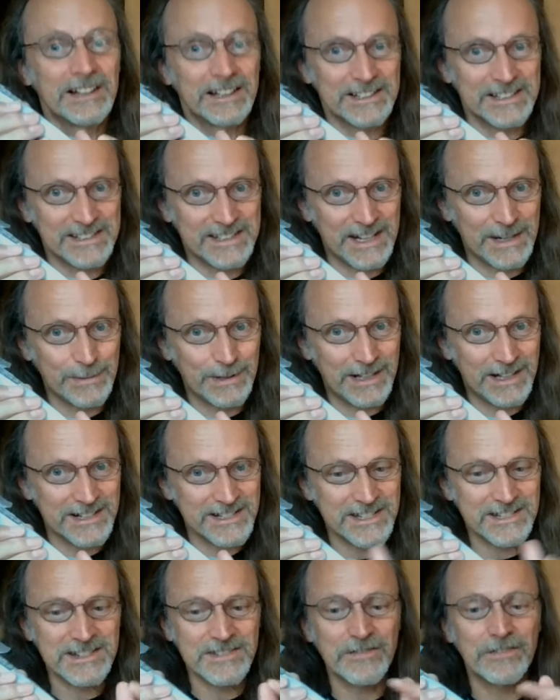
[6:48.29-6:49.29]

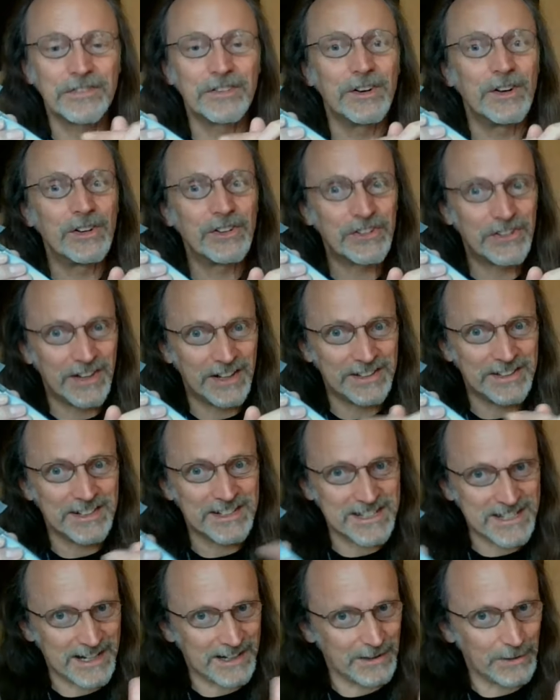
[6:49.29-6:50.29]
Stabilizers in first, then your
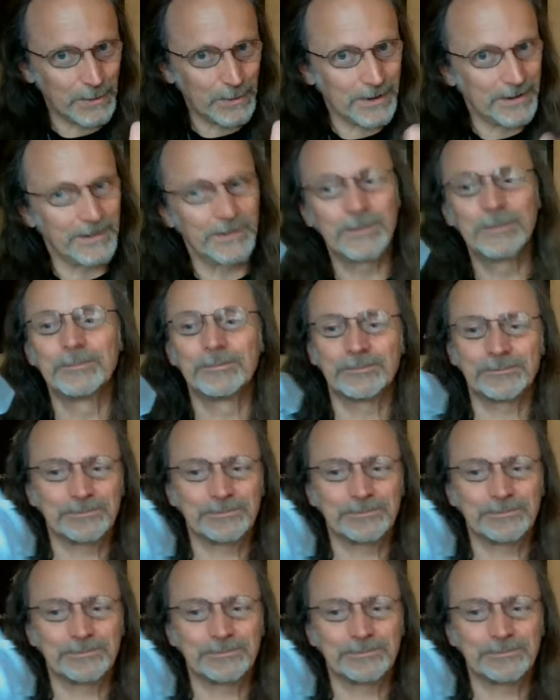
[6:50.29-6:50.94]
tail wheel.